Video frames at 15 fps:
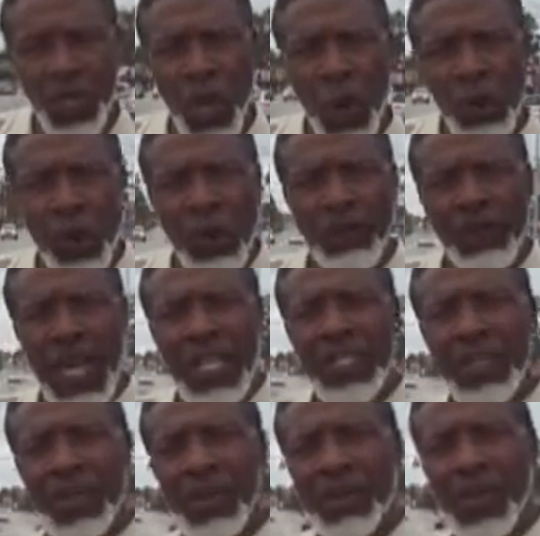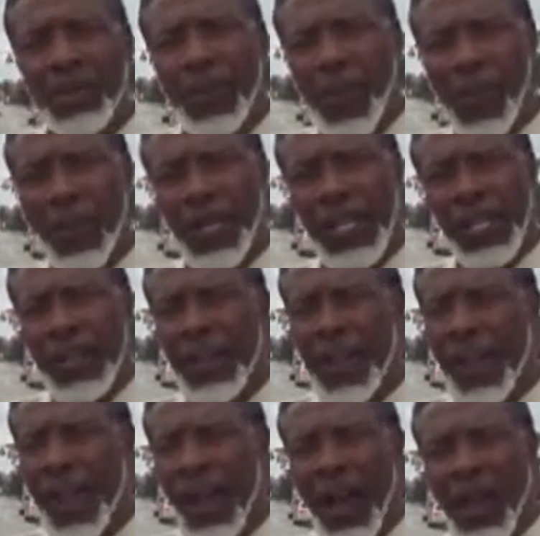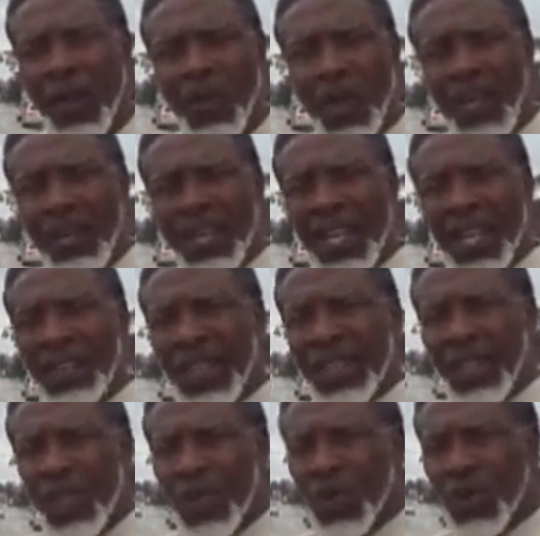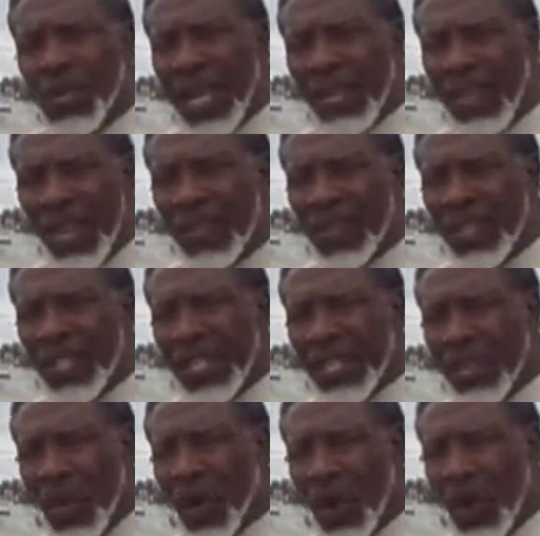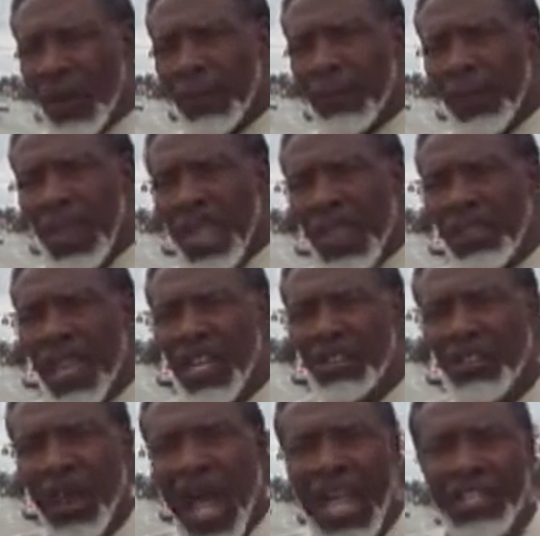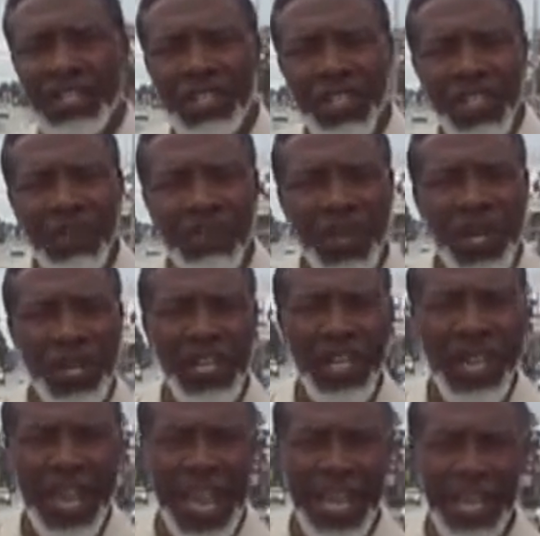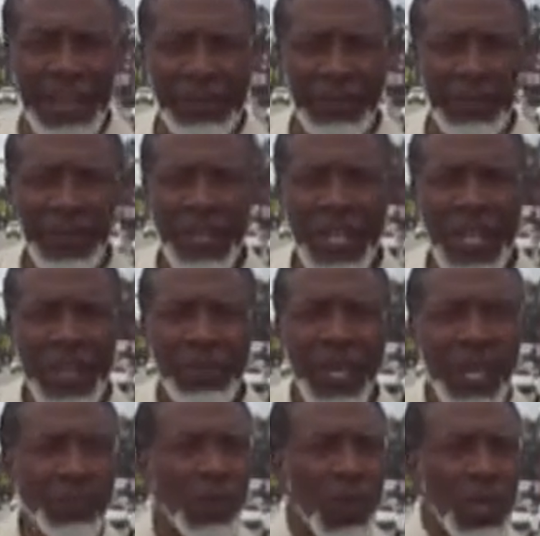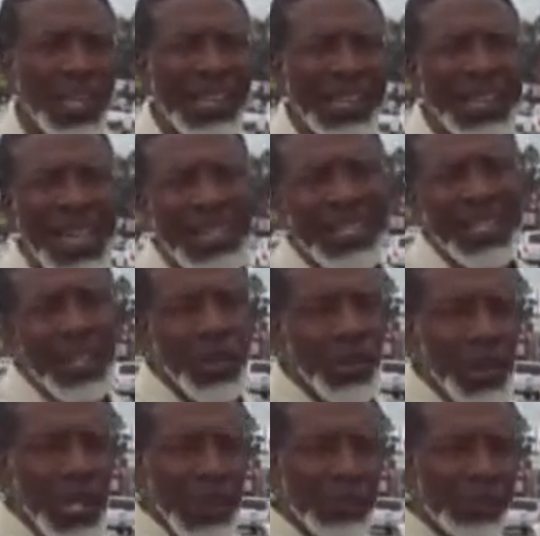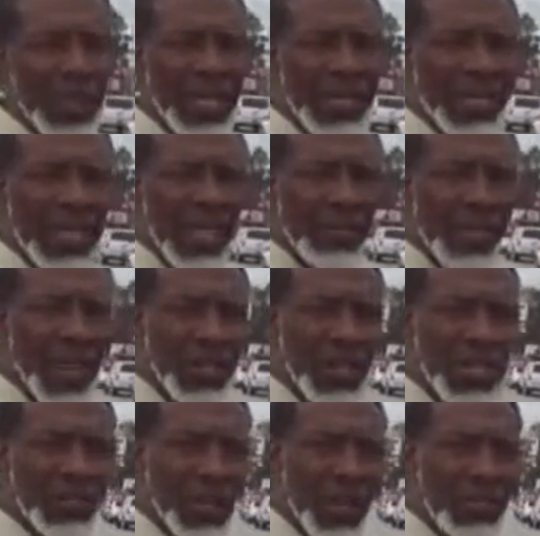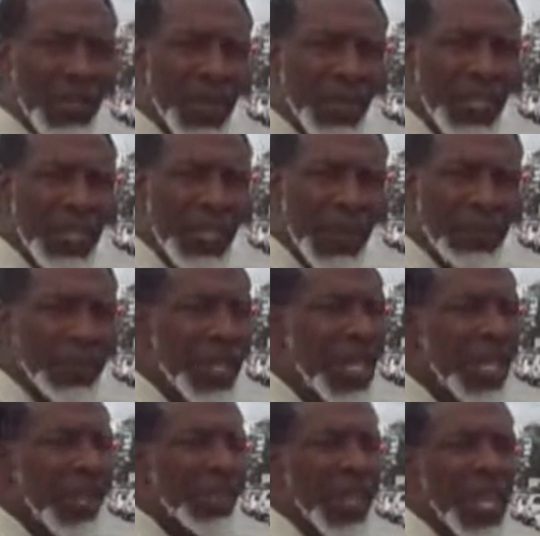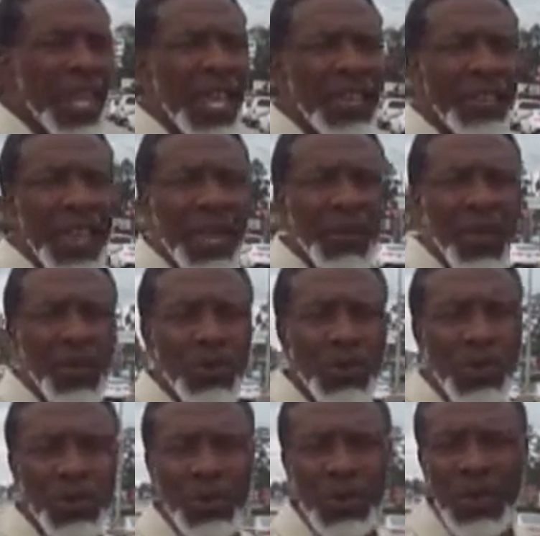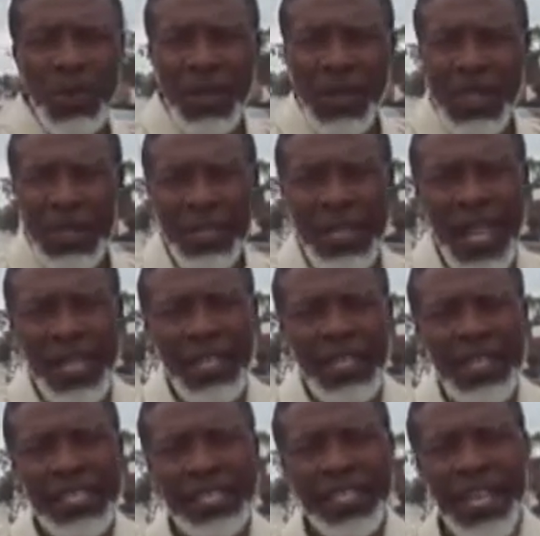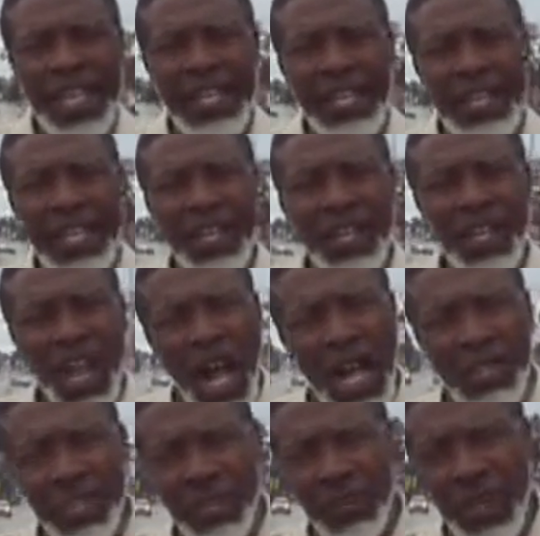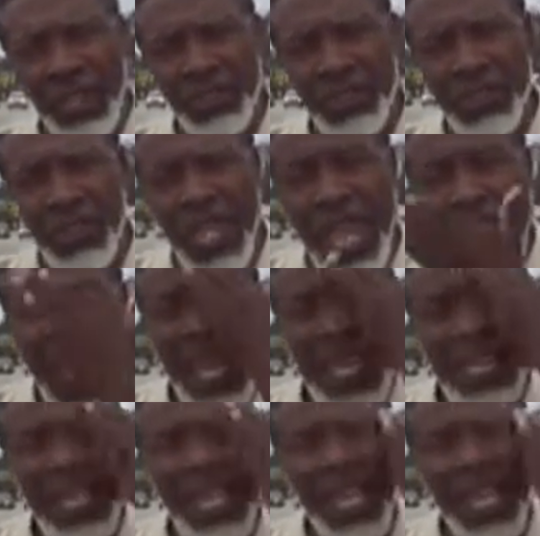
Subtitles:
your professional reporting are what in the news that others ignore. They try to smear your name. They want to cut your credibility among your community. Then they want to take you to jail and incarcerate you. And